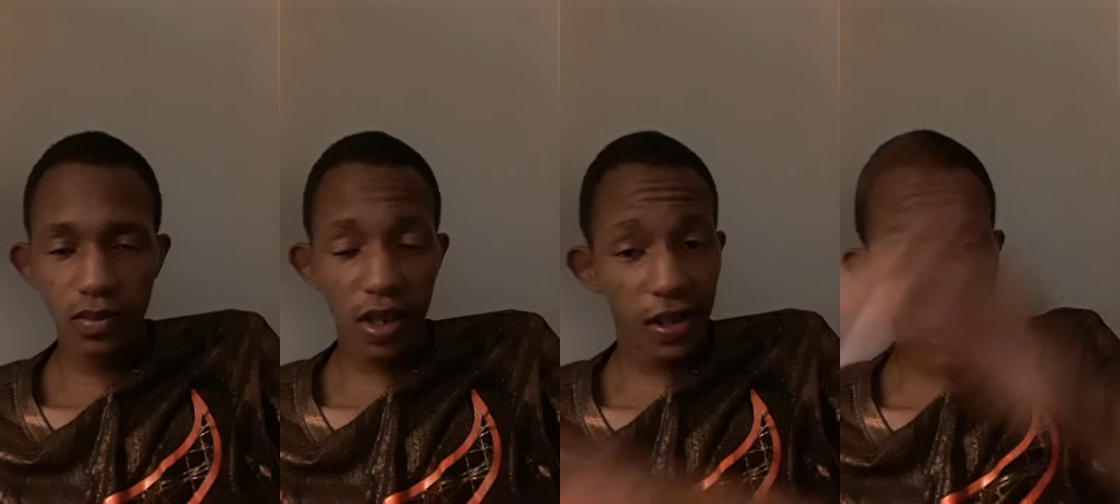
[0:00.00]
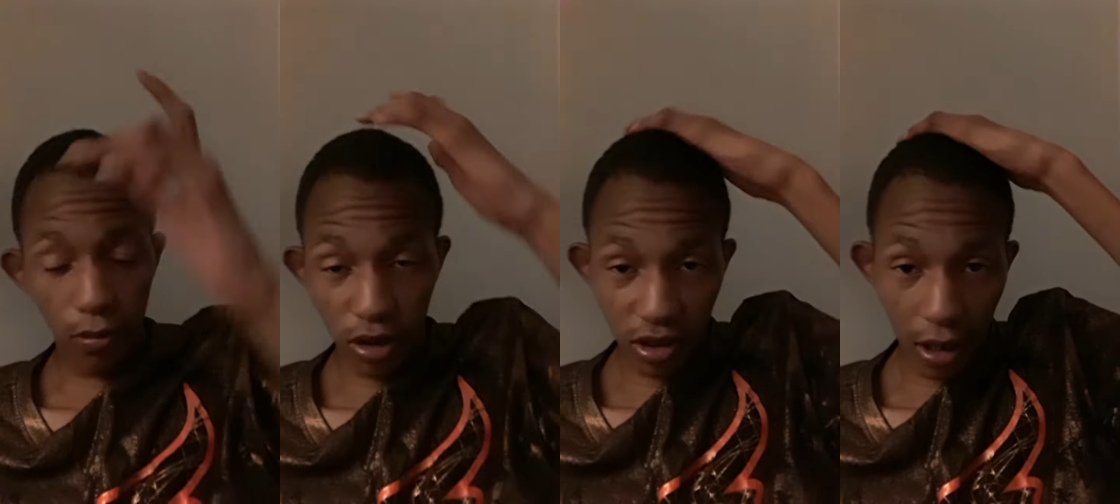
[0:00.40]
And I
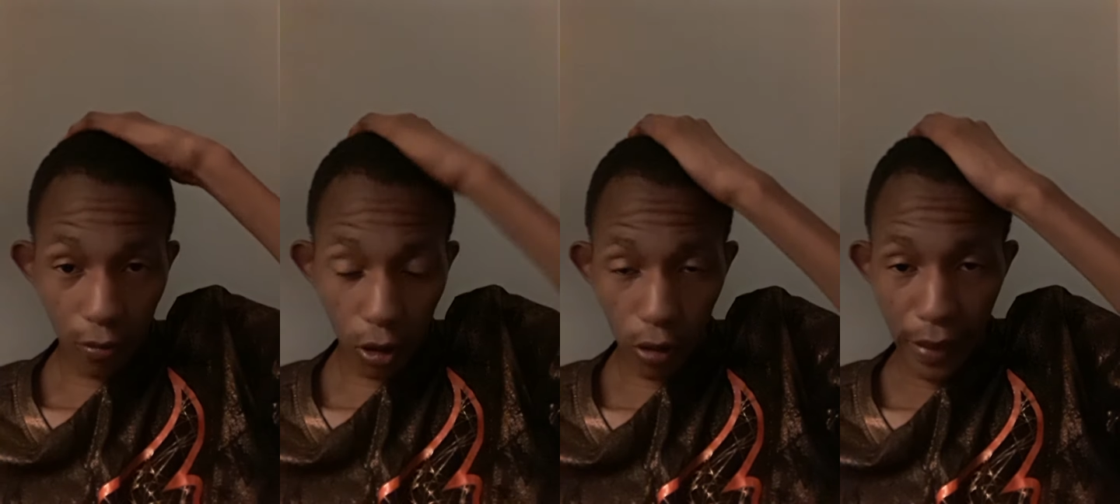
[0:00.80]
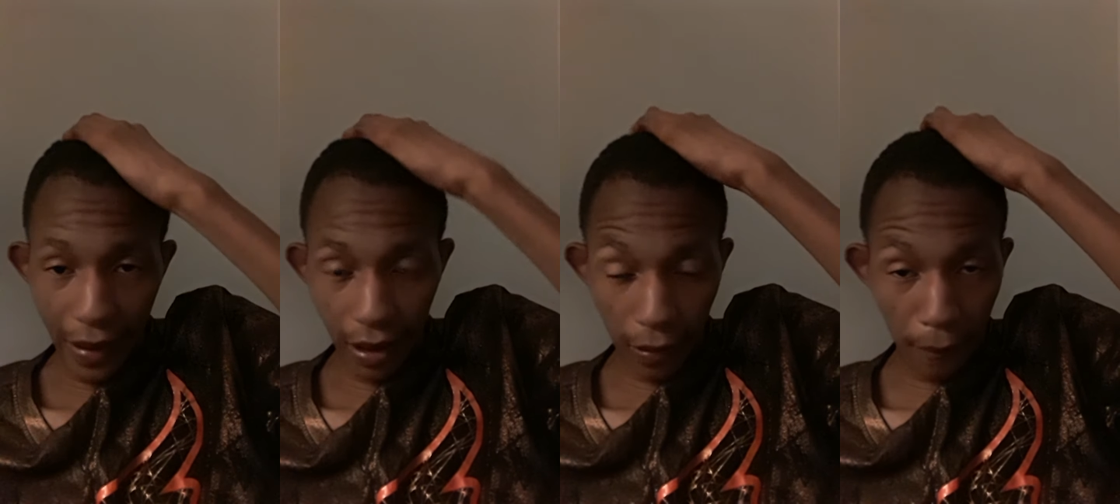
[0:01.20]
wish they would go
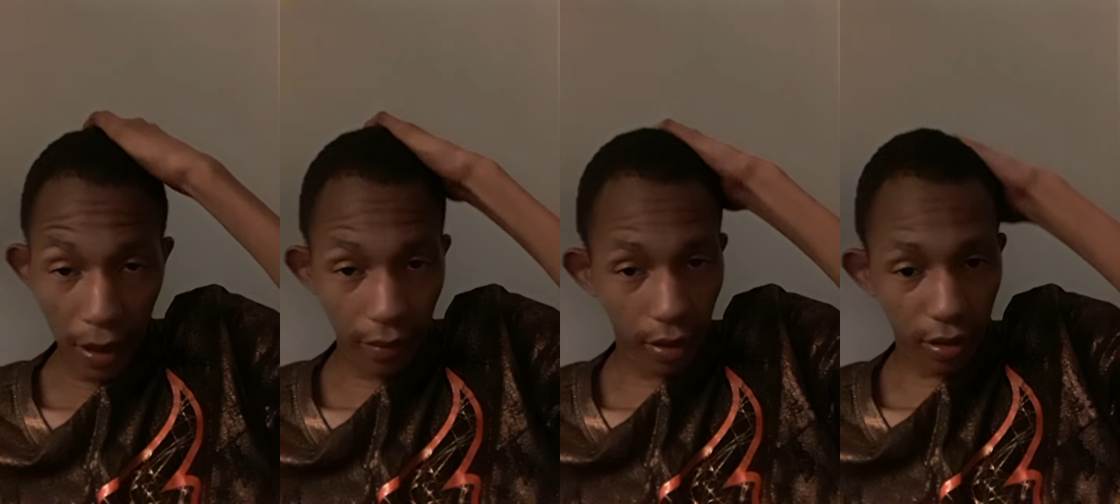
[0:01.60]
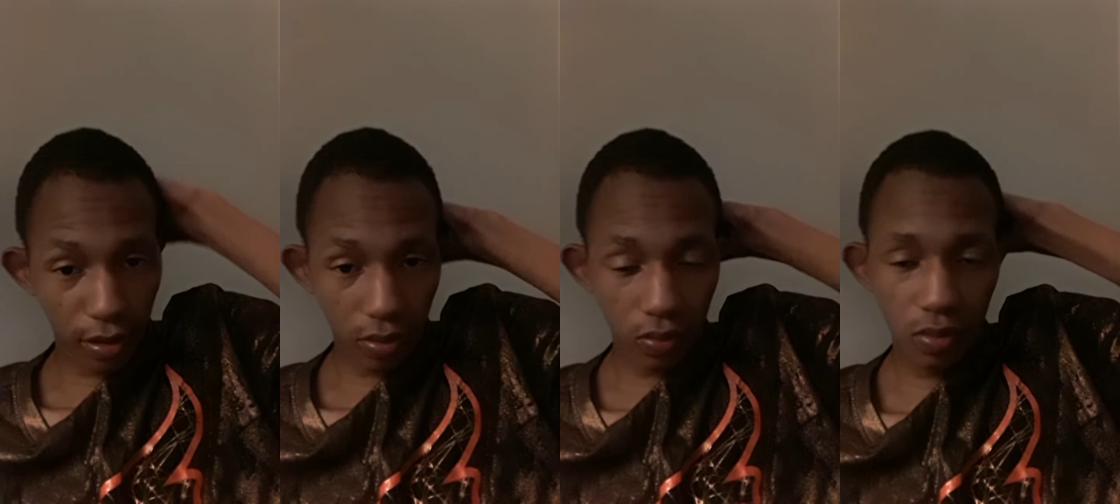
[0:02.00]
back and make the,
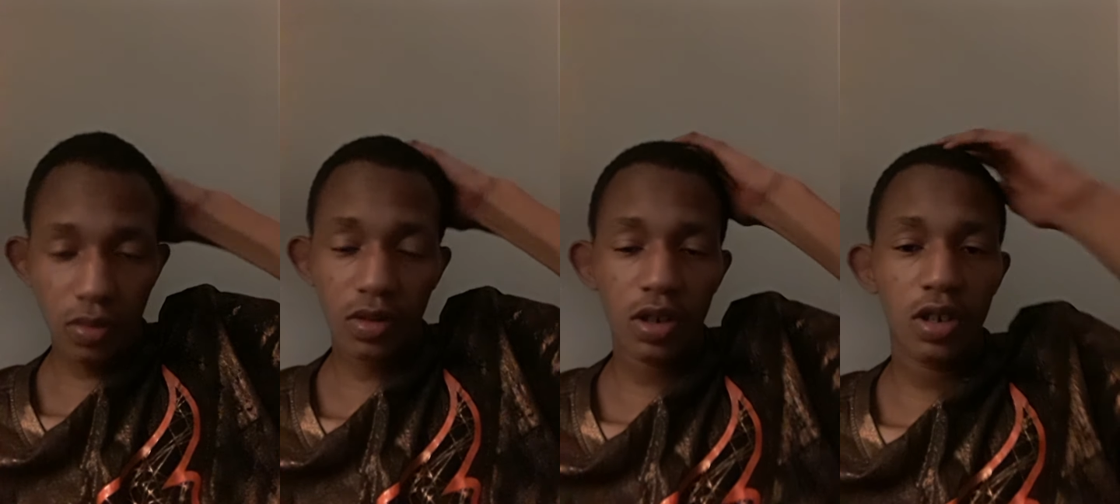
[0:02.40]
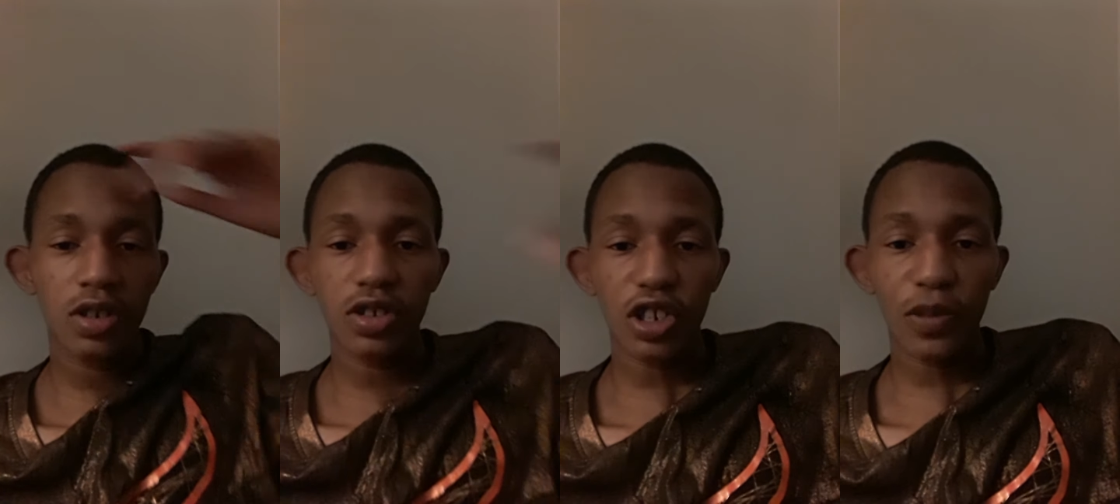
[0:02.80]
um,
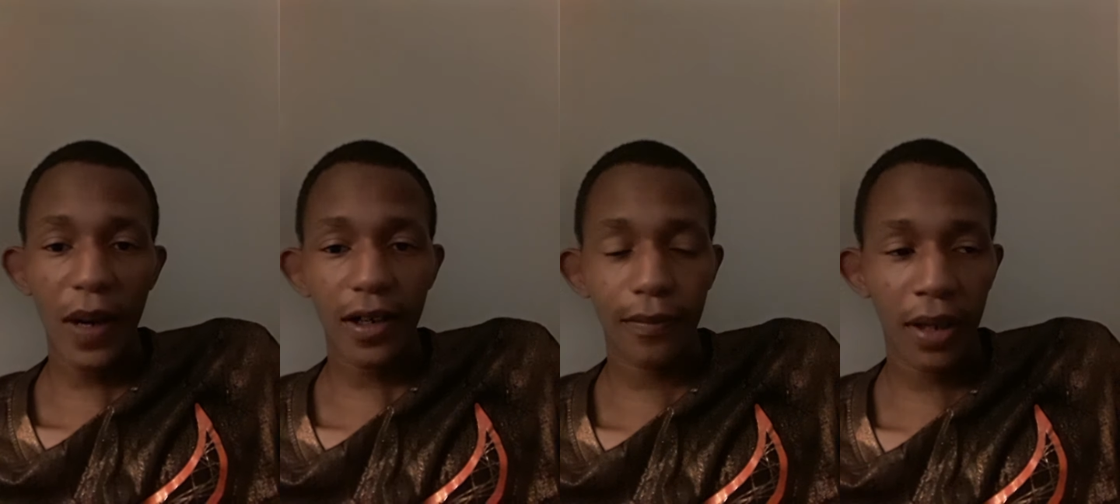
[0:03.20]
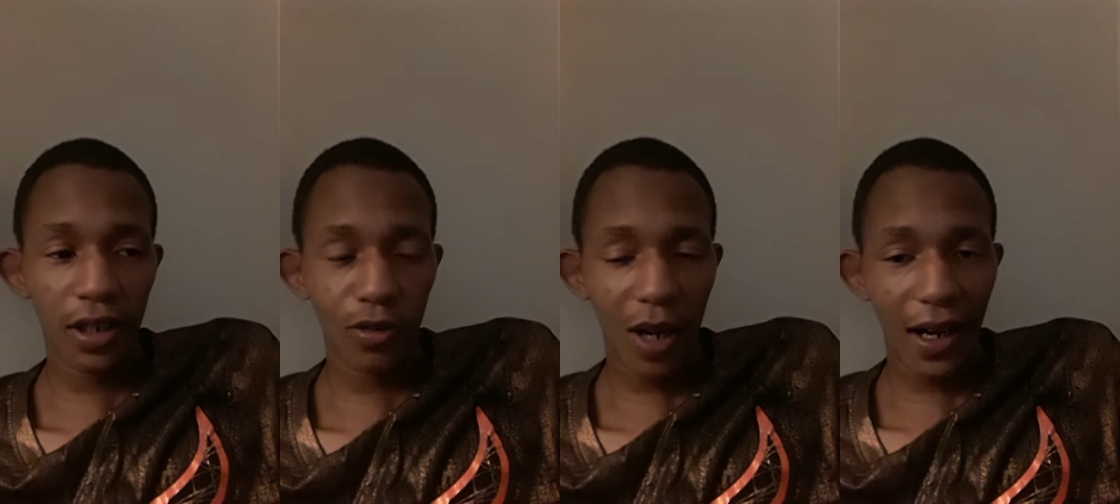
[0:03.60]
the spider
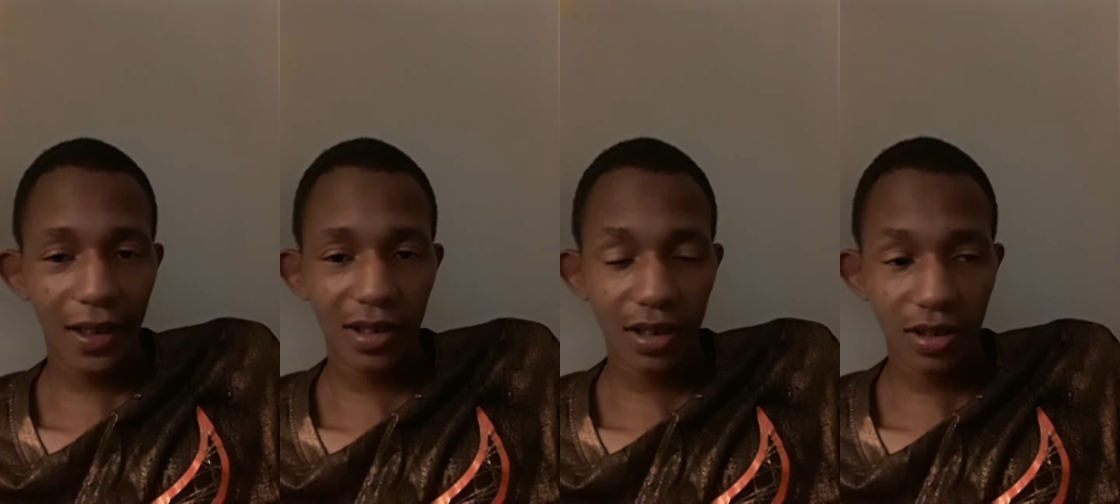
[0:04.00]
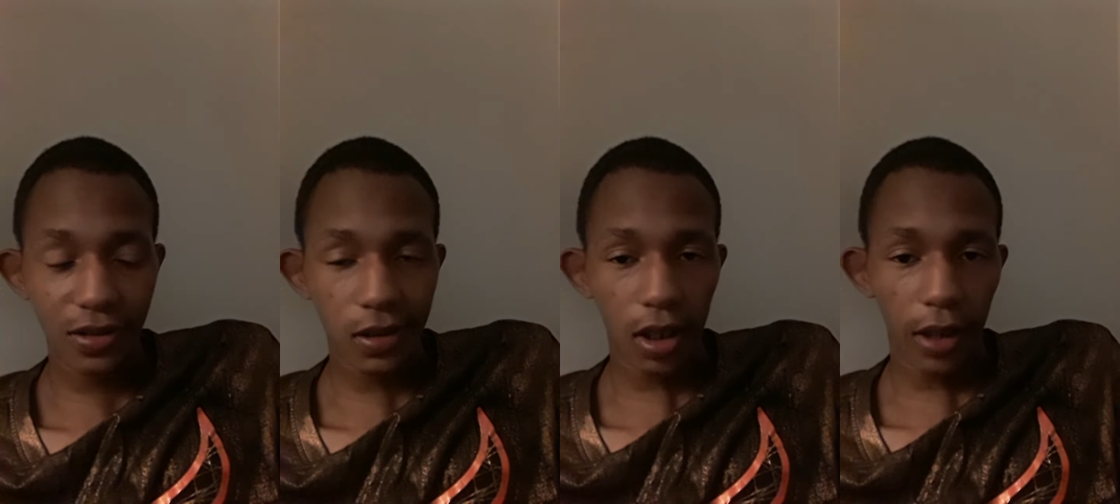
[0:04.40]
Pennywise
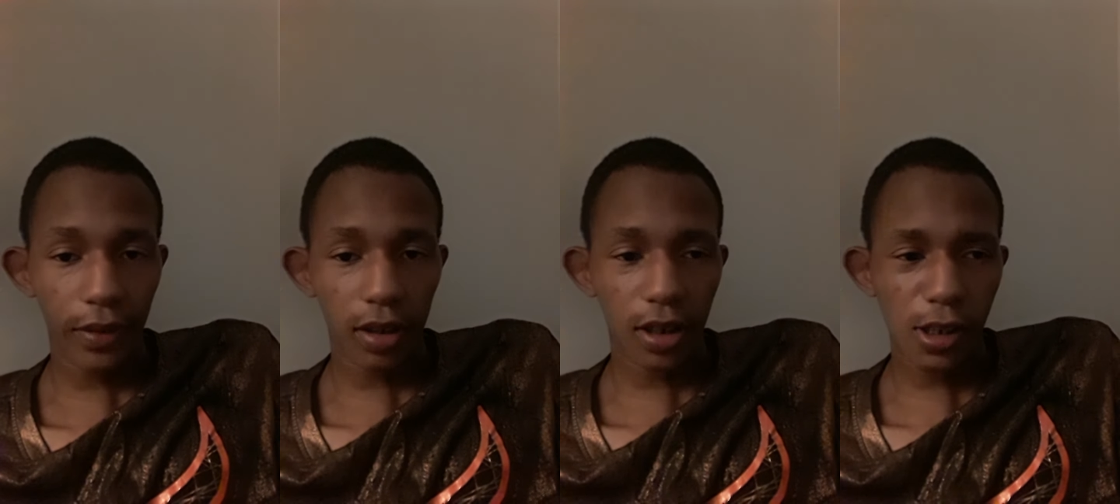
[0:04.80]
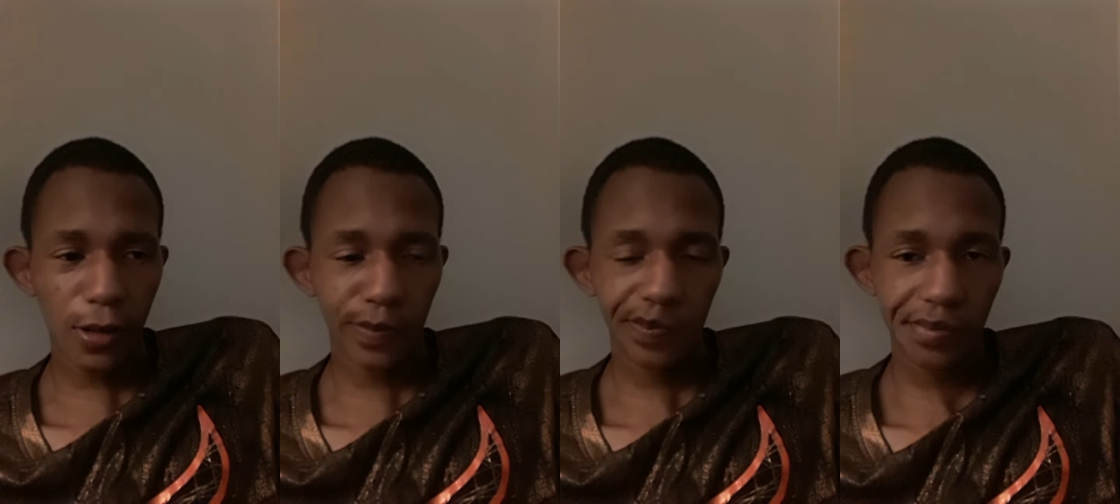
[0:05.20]
and the
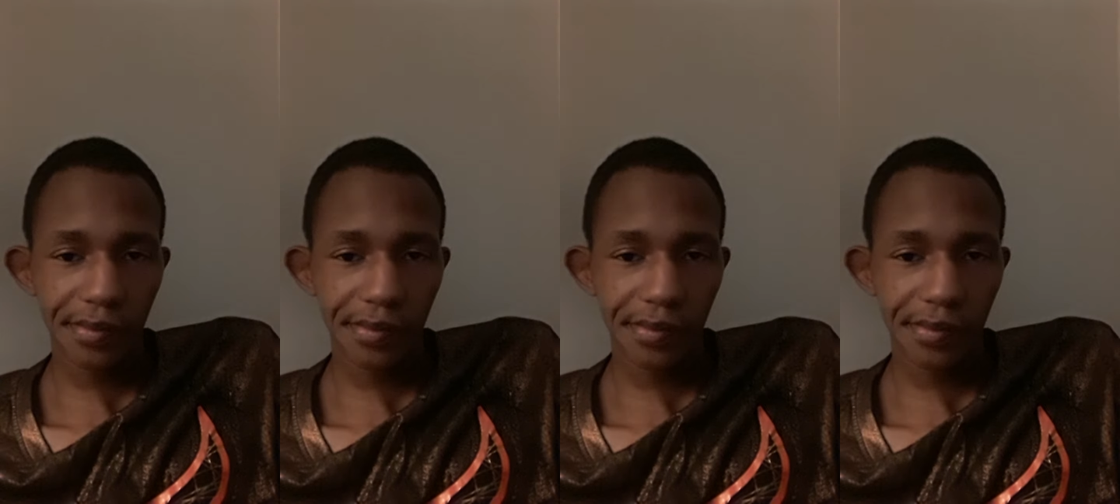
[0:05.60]
um